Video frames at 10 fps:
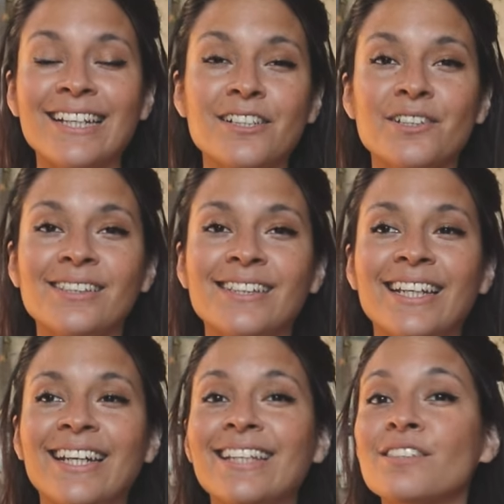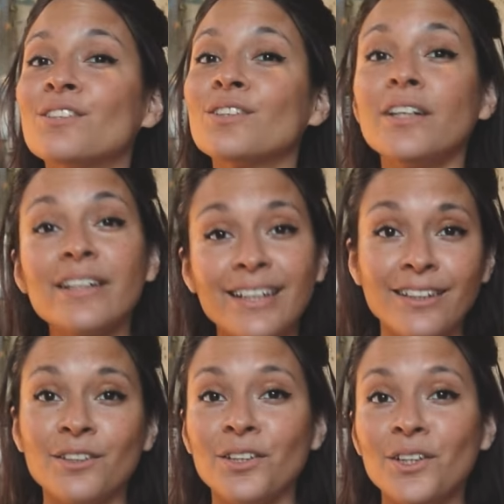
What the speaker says: interested in starting your